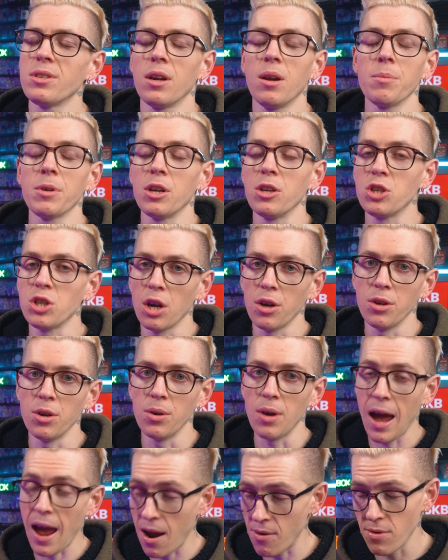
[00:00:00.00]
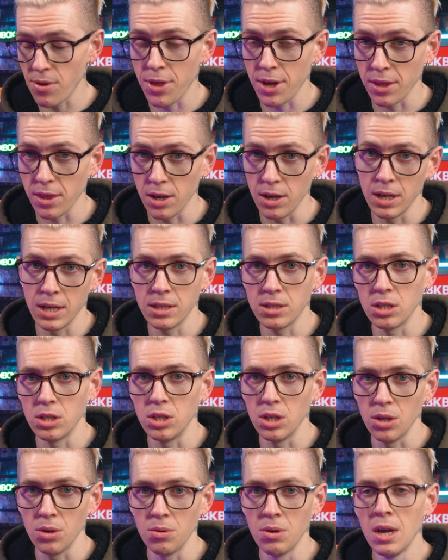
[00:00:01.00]
and I'm gonna show you everything that you need to
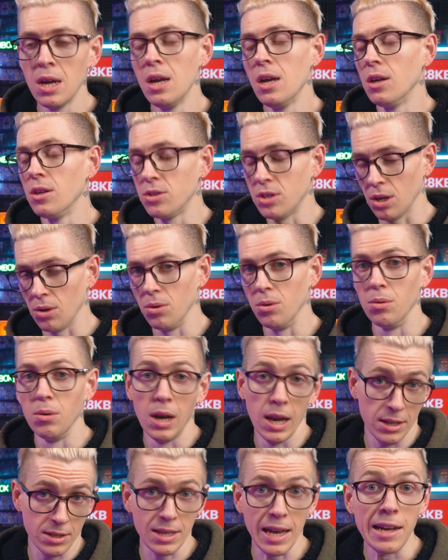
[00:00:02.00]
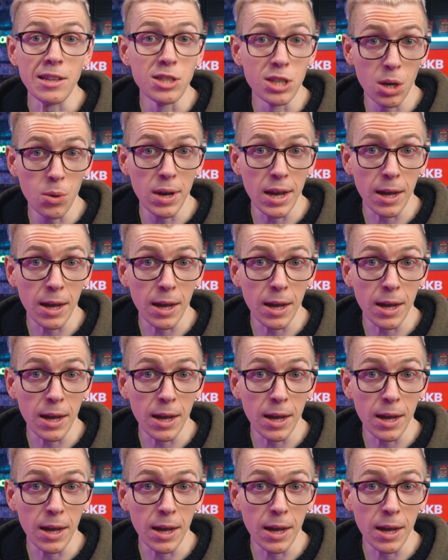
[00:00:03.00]
do, so let's get to